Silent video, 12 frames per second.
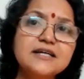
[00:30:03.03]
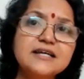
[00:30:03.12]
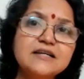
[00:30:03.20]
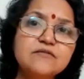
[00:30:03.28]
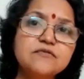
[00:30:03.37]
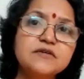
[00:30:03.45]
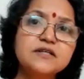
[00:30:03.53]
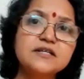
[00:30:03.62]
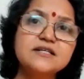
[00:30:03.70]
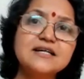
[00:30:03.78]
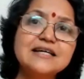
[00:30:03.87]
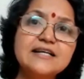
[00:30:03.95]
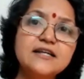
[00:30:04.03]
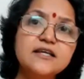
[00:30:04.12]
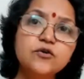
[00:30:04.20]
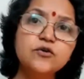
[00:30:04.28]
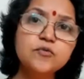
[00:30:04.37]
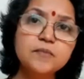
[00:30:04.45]
the infinite,
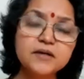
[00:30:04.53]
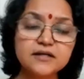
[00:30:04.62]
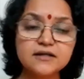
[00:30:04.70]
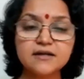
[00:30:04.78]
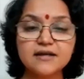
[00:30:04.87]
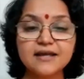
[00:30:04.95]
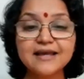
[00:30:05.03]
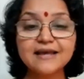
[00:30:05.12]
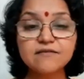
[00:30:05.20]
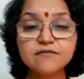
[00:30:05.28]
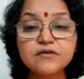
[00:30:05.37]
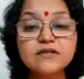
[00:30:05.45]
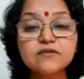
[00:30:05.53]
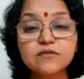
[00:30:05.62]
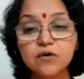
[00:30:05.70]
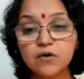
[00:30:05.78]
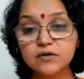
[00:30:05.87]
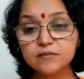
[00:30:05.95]
illumine every
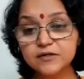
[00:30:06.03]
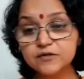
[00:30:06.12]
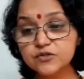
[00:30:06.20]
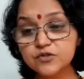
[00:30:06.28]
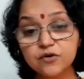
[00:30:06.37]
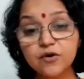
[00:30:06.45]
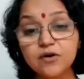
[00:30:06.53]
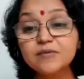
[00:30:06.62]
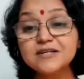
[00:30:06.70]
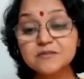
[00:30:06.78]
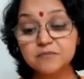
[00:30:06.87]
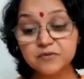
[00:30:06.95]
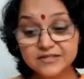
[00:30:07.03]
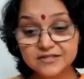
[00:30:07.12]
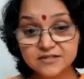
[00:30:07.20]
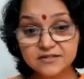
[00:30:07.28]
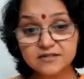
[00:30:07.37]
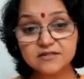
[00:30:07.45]
thought because you're always
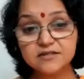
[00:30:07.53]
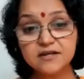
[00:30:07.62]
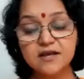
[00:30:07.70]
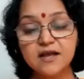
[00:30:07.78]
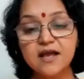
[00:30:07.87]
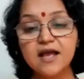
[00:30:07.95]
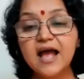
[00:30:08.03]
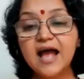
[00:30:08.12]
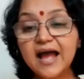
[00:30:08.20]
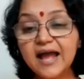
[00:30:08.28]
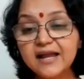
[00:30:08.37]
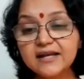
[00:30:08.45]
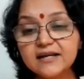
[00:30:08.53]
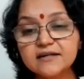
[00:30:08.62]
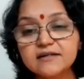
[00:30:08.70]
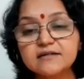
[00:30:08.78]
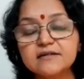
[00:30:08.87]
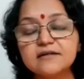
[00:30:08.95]
present.
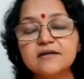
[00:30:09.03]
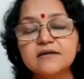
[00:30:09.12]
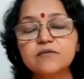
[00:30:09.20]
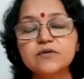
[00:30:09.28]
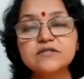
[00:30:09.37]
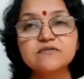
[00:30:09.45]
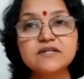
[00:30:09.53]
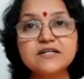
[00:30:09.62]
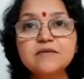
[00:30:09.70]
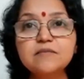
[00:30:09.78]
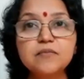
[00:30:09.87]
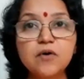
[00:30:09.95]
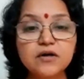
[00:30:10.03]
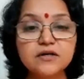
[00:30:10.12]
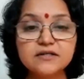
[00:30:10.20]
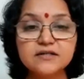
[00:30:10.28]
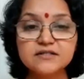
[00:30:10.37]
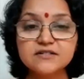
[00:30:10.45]
And what is very
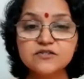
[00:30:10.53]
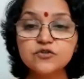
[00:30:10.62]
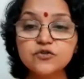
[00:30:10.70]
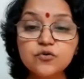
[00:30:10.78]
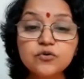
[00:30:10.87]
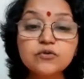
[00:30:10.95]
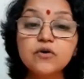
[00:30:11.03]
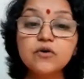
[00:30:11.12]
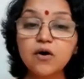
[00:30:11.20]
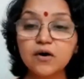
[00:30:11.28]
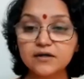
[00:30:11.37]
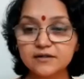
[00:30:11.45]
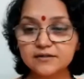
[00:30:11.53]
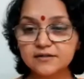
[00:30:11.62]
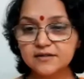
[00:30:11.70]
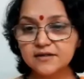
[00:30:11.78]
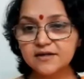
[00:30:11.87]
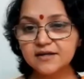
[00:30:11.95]
important is no thought
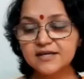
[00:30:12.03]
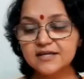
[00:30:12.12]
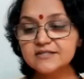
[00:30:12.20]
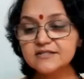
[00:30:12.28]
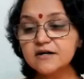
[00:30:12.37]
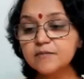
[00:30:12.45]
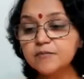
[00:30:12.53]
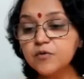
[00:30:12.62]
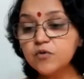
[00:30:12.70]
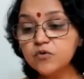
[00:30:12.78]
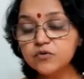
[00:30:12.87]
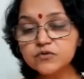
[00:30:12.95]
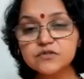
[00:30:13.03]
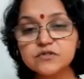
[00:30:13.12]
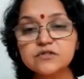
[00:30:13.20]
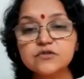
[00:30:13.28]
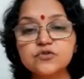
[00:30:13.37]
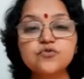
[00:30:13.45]
is
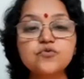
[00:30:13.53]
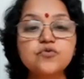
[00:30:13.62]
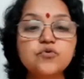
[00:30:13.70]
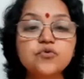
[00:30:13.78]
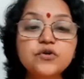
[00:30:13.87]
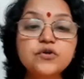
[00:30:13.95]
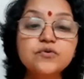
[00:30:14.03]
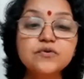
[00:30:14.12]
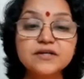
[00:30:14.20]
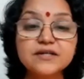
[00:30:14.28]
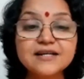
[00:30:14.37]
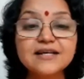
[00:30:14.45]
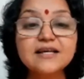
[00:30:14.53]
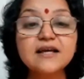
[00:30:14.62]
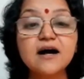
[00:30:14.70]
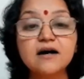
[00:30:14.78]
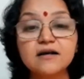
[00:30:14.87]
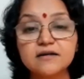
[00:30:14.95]
opposed to who you really
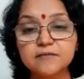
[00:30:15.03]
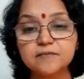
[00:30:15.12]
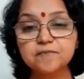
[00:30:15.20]
are.